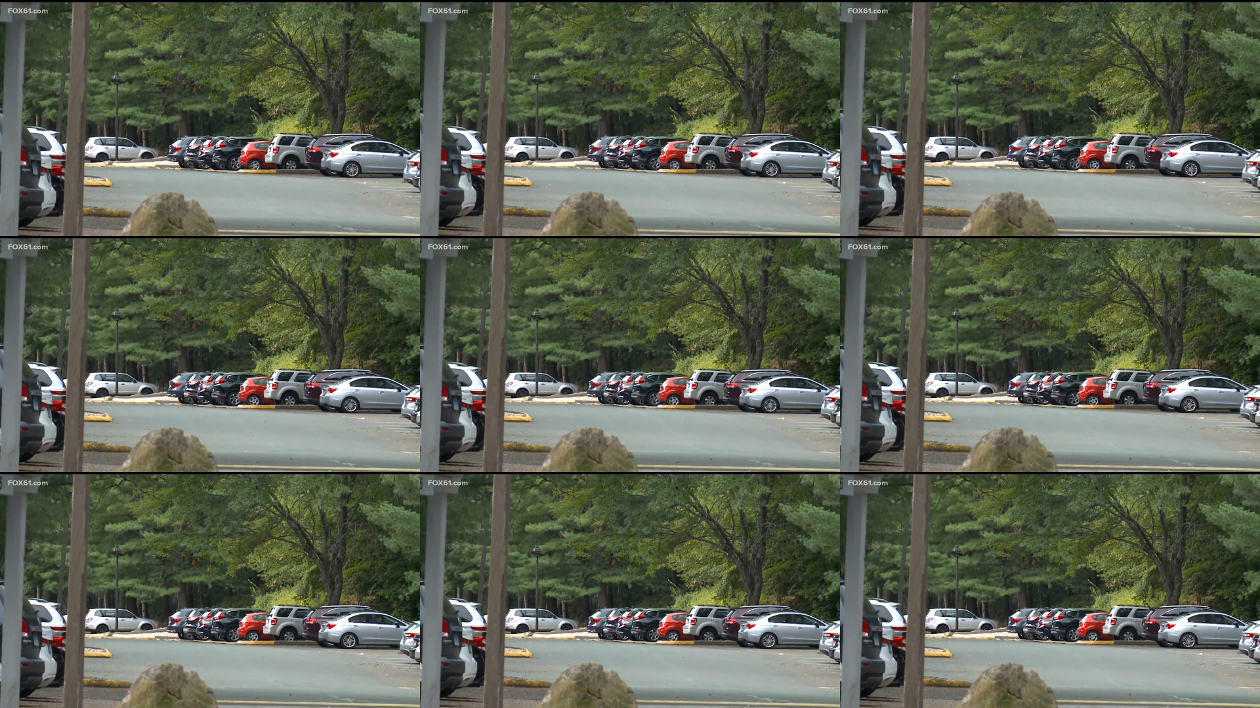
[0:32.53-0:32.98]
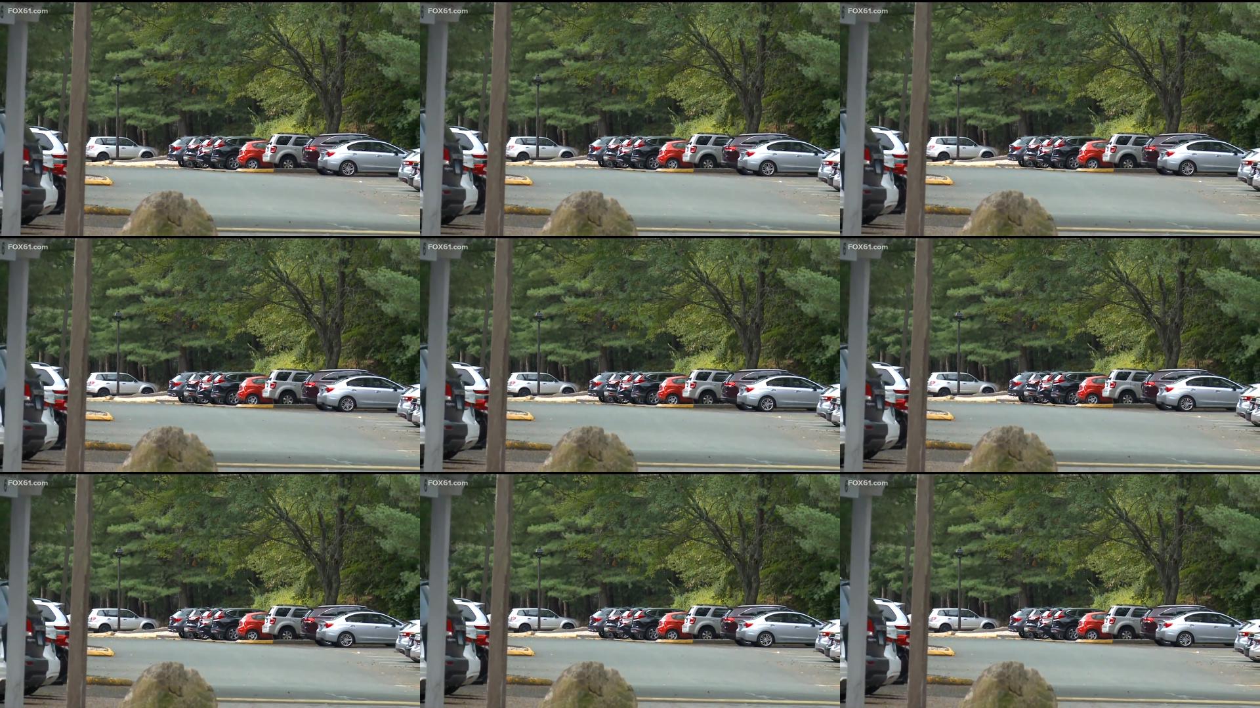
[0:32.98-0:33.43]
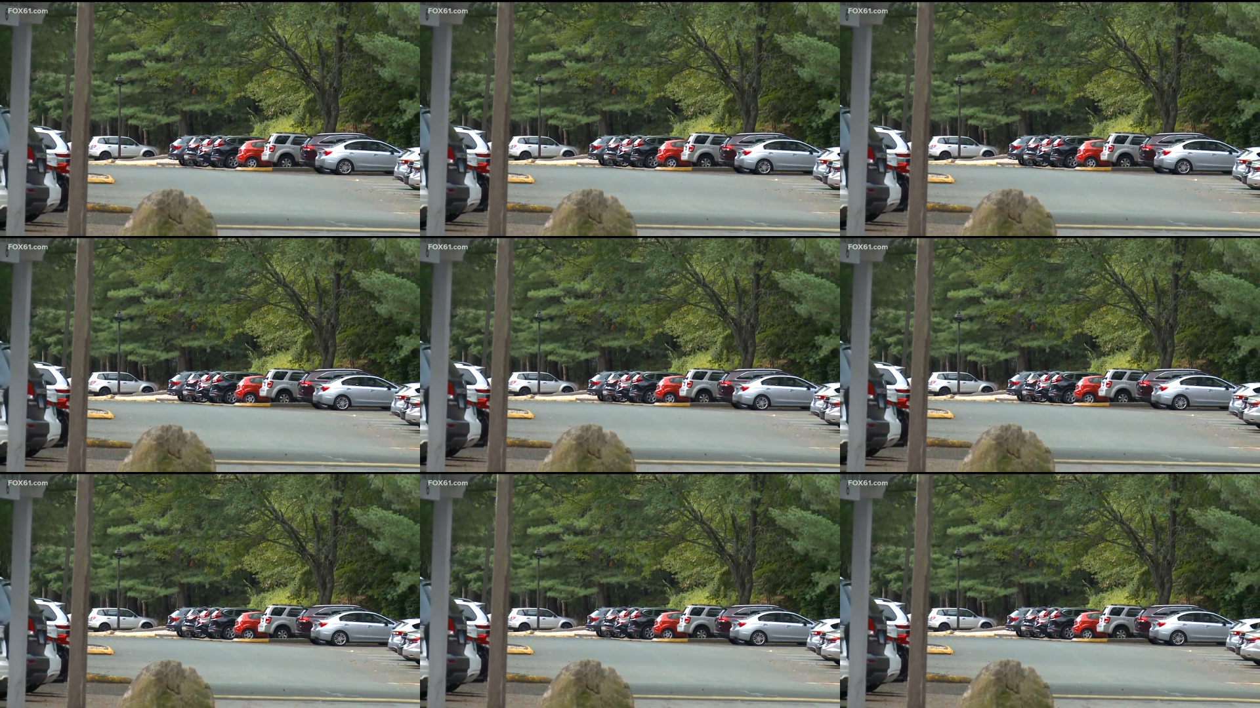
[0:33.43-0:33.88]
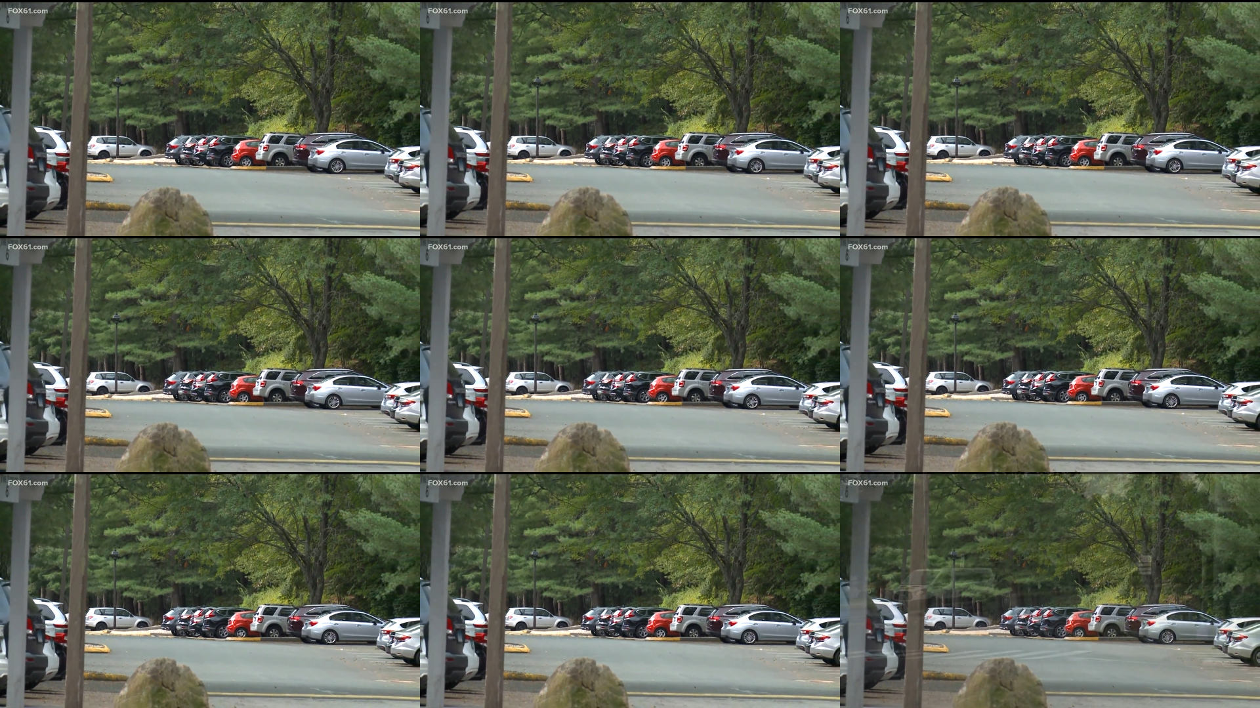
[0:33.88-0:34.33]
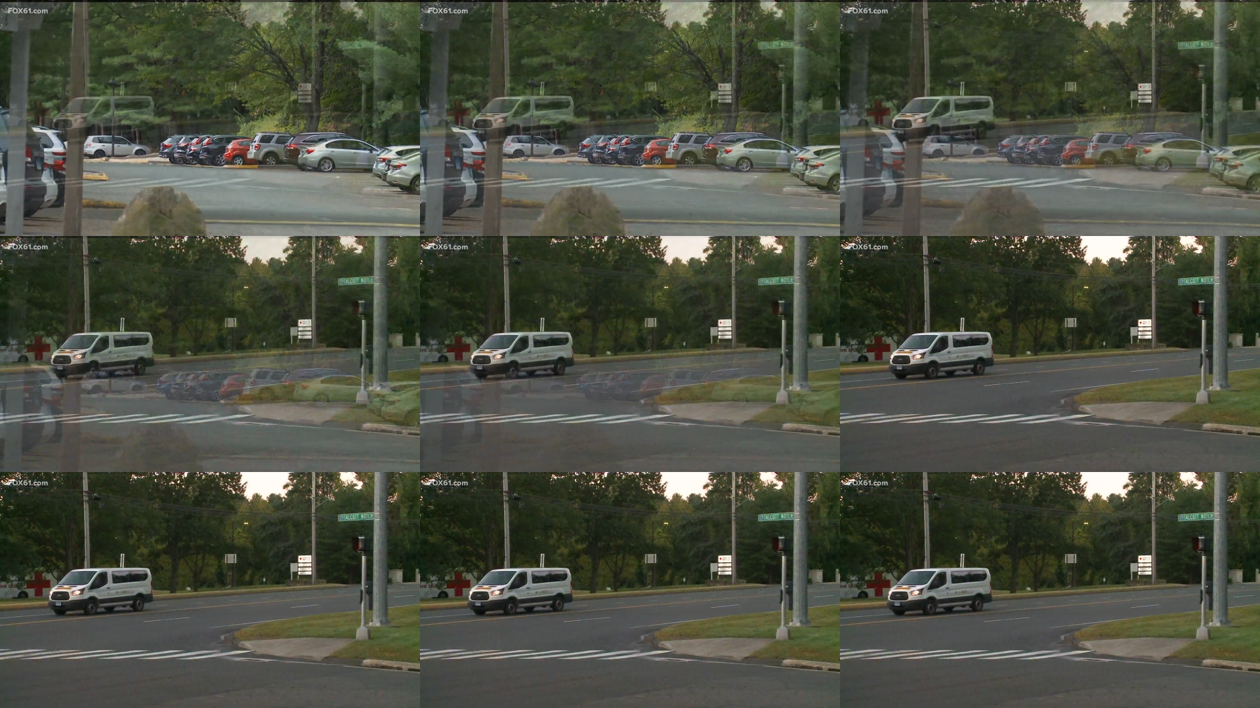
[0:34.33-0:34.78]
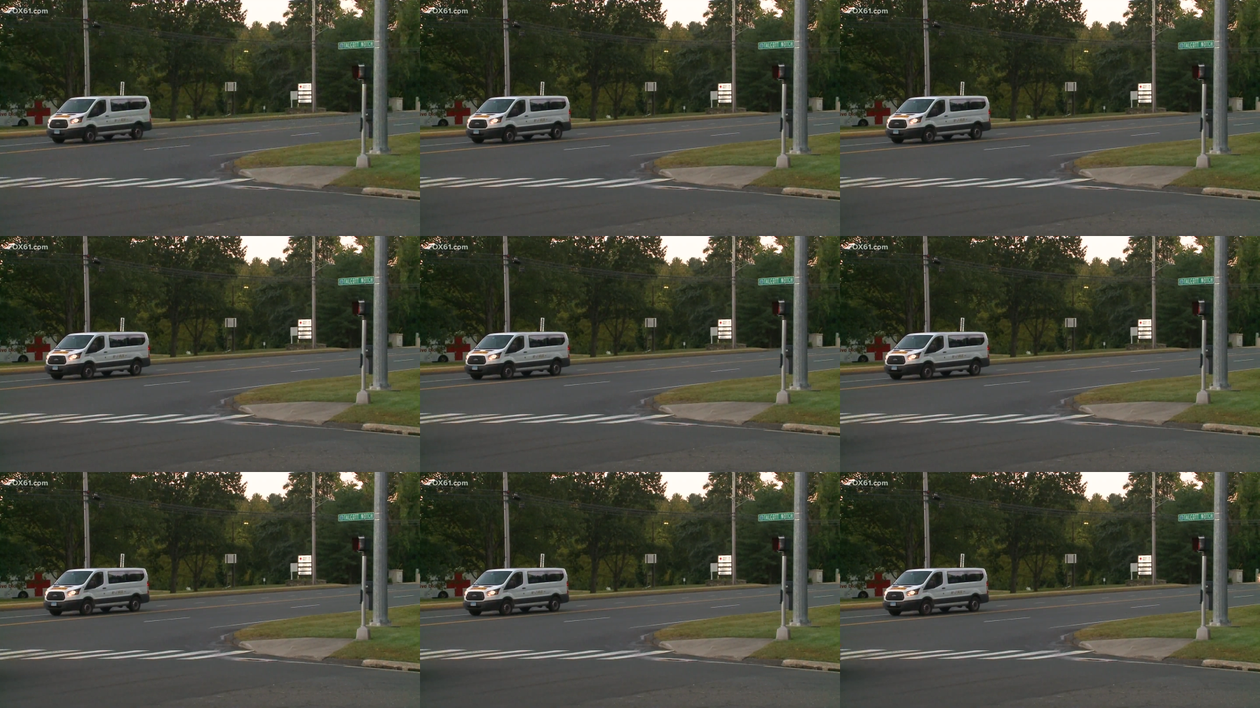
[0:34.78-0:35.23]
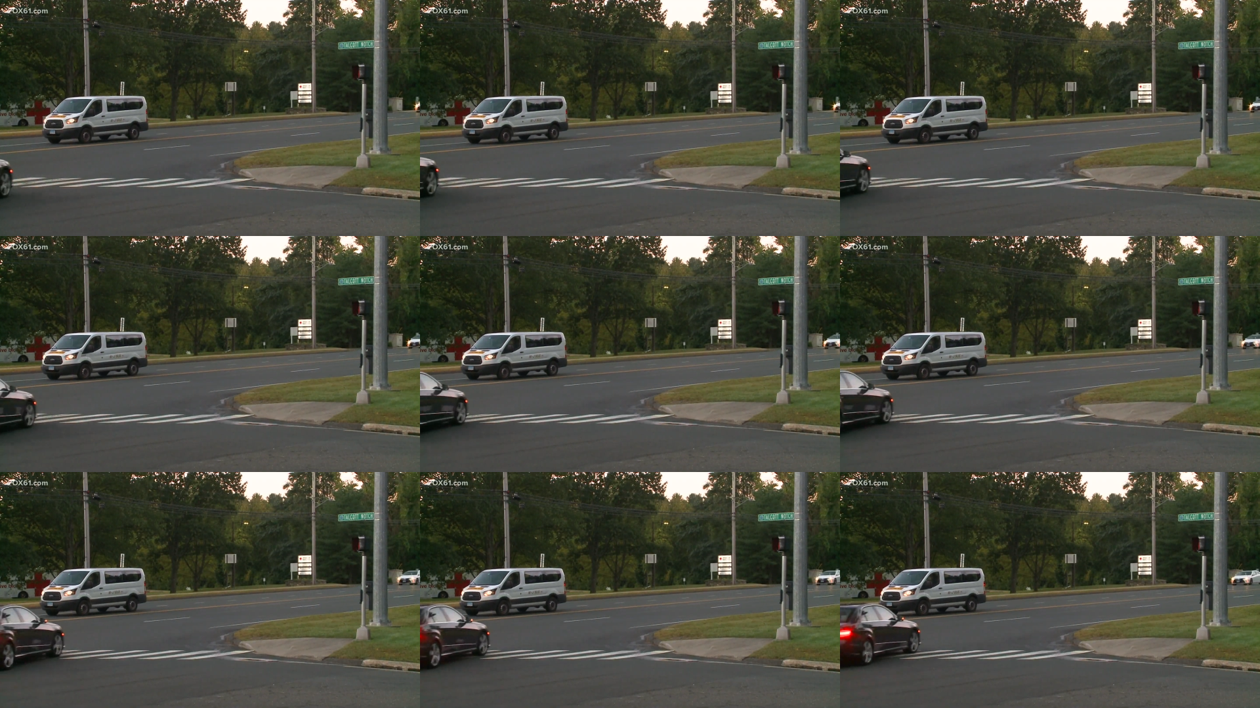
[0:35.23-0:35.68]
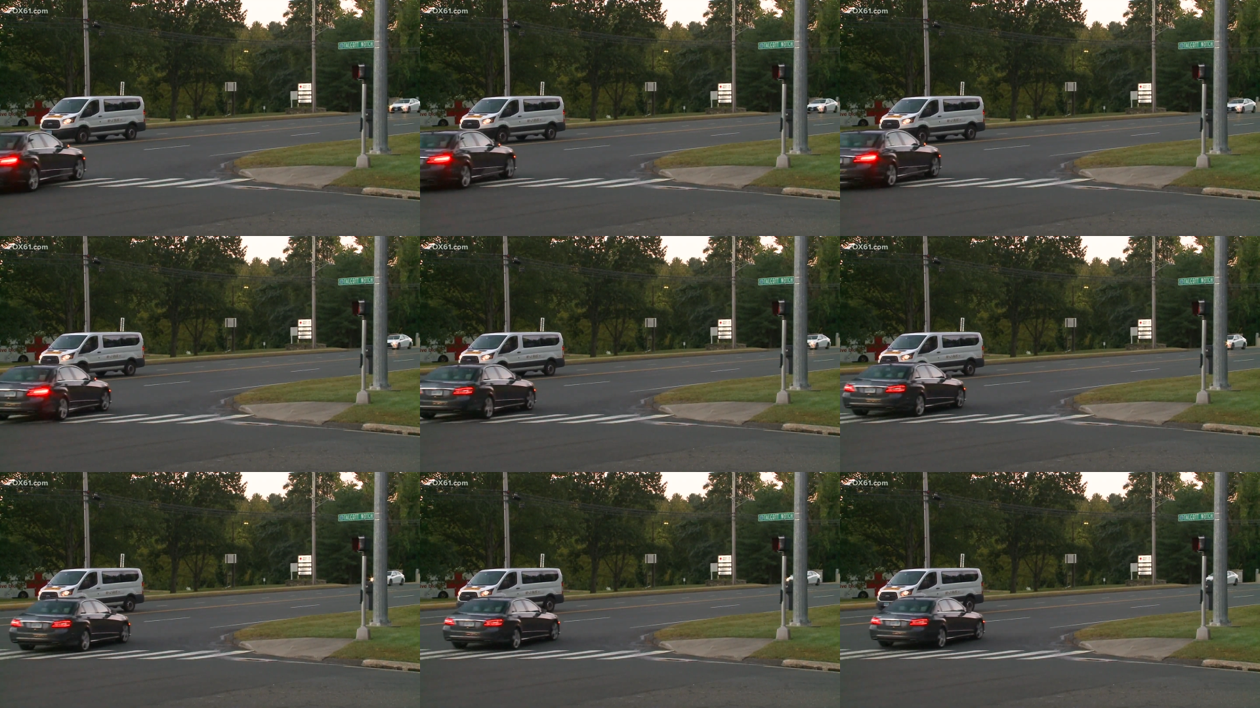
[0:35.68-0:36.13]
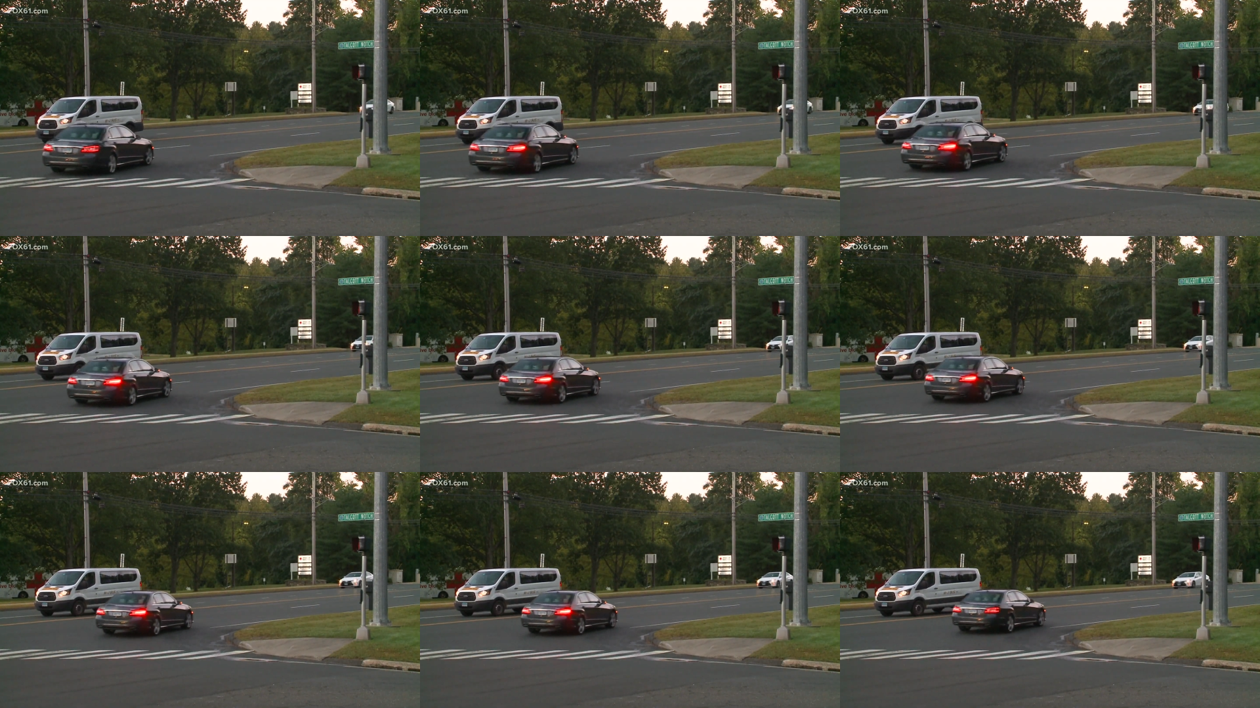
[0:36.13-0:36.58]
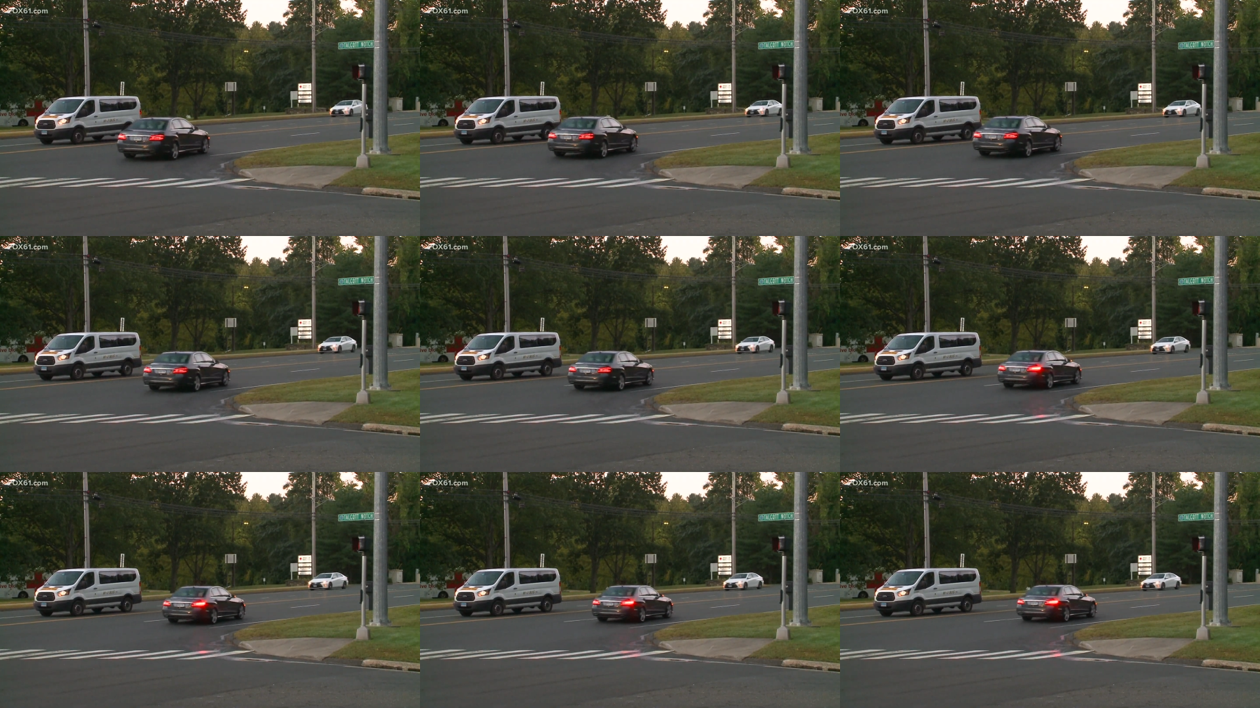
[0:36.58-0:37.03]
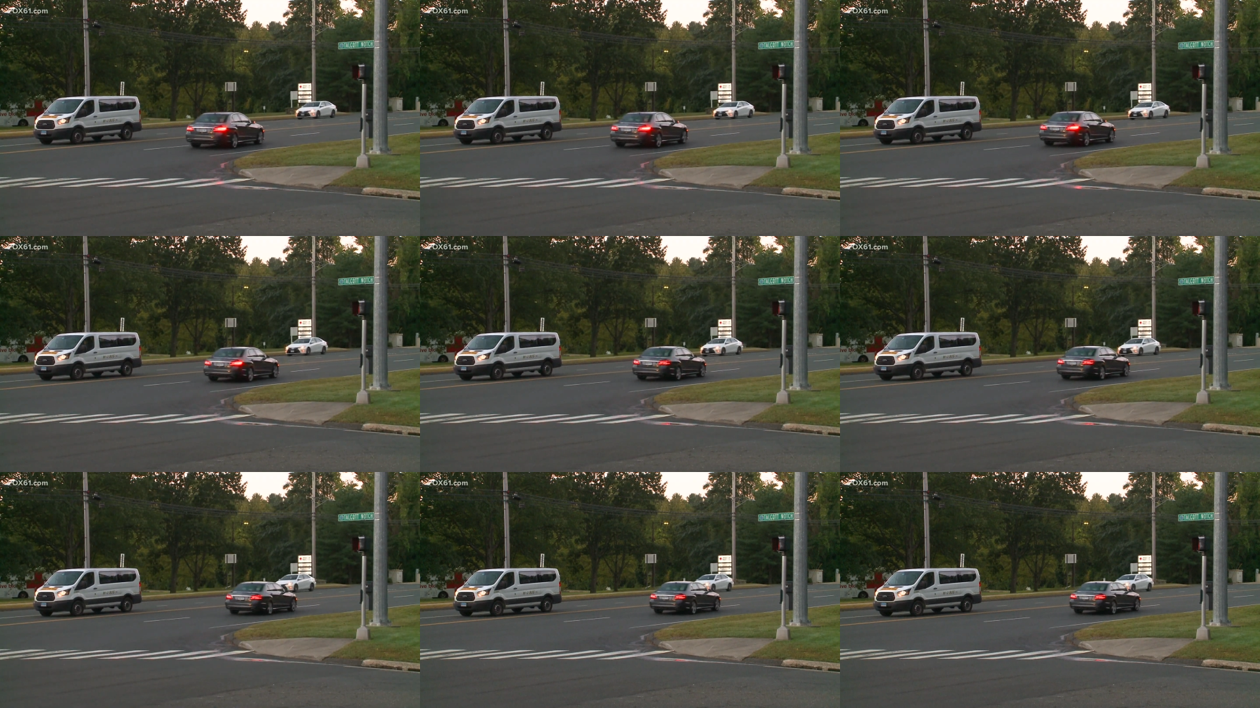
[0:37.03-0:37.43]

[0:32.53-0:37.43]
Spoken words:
(no speaker visible)